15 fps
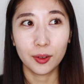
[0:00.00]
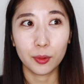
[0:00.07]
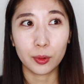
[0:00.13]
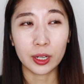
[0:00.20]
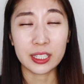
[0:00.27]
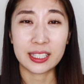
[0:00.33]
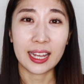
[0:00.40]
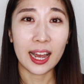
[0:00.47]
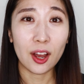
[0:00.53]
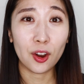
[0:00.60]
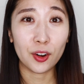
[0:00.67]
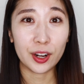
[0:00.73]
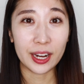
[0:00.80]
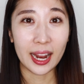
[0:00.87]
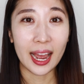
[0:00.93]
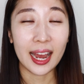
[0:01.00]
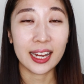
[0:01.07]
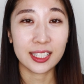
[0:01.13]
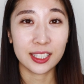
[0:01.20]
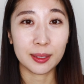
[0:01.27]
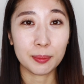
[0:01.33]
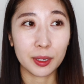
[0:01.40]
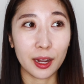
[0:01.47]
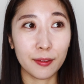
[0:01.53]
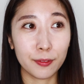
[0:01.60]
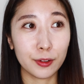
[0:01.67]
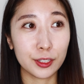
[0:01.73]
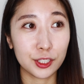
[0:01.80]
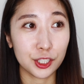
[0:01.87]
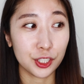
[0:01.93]
because that already has some
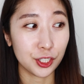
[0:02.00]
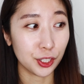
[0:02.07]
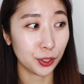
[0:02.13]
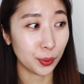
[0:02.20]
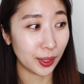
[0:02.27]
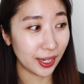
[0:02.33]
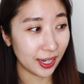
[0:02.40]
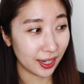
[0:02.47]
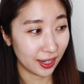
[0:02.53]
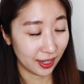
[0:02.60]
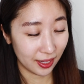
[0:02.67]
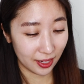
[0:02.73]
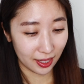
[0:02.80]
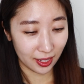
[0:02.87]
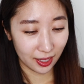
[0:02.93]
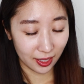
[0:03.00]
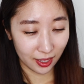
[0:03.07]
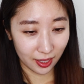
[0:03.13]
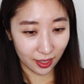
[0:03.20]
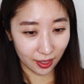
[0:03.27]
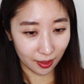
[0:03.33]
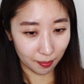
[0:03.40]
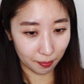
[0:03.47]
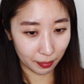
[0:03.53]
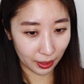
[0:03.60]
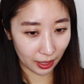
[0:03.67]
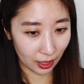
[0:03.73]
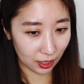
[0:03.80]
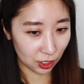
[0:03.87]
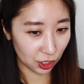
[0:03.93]
coverage to it,
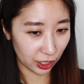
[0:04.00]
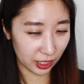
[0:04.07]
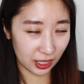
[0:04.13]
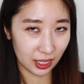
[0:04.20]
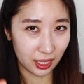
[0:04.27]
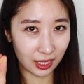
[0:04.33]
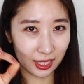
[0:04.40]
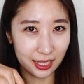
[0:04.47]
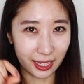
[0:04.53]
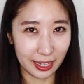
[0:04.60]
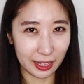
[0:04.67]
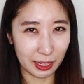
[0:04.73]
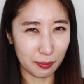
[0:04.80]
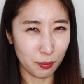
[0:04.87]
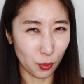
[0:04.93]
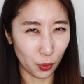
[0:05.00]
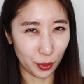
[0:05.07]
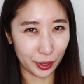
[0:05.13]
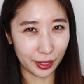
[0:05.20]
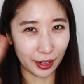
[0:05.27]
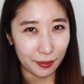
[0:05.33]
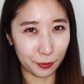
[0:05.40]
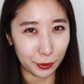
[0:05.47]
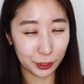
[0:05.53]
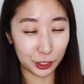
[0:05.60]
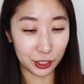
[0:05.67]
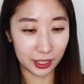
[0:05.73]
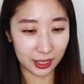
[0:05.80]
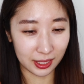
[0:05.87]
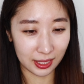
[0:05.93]
but just slightly more coverage
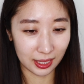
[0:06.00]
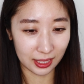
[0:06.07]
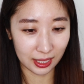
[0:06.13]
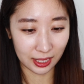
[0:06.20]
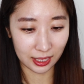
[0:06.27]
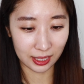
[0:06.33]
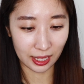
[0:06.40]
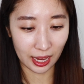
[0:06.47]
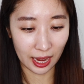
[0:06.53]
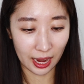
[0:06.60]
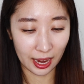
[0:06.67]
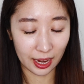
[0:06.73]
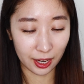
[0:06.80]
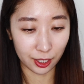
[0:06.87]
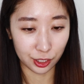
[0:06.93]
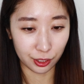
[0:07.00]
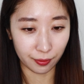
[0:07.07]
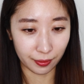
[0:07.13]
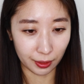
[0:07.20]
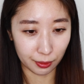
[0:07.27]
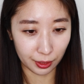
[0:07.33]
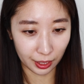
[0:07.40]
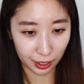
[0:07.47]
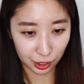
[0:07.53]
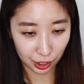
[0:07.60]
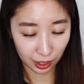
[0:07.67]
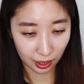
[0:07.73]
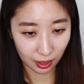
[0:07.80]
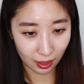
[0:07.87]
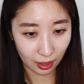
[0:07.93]
since this is a cushion
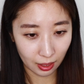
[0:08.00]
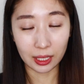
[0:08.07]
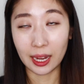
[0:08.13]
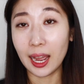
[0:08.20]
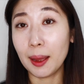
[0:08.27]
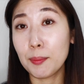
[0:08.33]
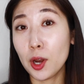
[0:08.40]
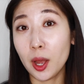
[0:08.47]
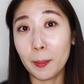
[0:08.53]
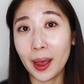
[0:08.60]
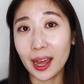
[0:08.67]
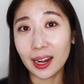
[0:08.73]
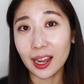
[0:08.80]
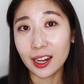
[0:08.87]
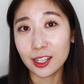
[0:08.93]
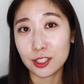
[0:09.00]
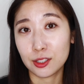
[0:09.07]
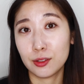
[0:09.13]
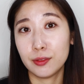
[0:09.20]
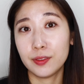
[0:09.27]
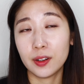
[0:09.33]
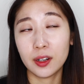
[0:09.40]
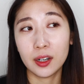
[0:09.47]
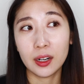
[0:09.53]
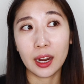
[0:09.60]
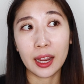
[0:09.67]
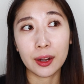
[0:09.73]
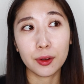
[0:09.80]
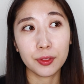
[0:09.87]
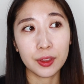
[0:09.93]
foundation. Yeah, I'm not mad at it so far.
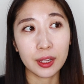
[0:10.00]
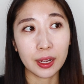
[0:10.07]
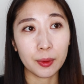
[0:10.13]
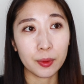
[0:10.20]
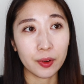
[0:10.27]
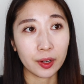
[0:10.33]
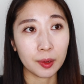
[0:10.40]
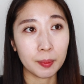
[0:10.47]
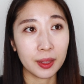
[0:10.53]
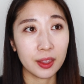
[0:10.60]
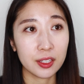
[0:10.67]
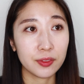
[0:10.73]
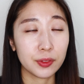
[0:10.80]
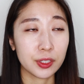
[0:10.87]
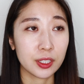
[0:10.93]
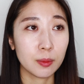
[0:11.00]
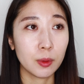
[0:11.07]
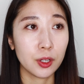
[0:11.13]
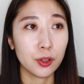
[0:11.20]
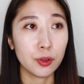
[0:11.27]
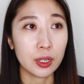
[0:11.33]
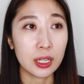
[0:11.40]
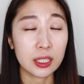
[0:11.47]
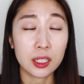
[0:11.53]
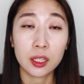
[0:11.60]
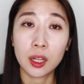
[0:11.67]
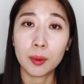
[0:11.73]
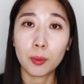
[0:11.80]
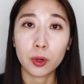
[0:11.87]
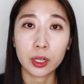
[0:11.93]
I don't think I would recommend this for someone who needs a
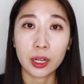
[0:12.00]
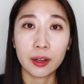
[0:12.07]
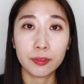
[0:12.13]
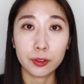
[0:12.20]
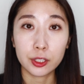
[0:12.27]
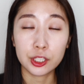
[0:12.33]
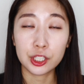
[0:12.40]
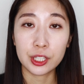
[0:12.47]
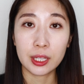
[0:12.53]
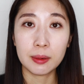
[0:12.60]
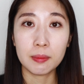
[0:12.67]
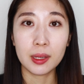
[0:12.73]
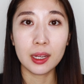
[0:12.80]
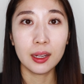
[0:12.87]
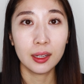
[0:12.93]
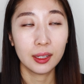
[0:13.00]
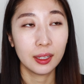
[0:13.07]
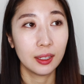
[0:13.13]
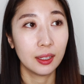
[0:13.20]
lot more coverage than me,